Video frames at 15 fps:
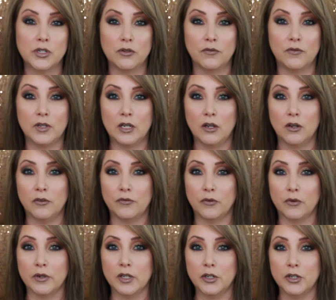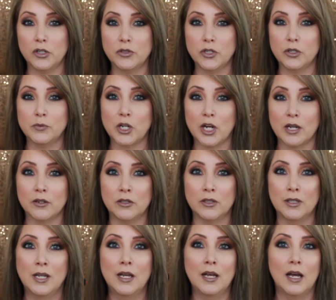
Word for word: to video for their YouTube channel.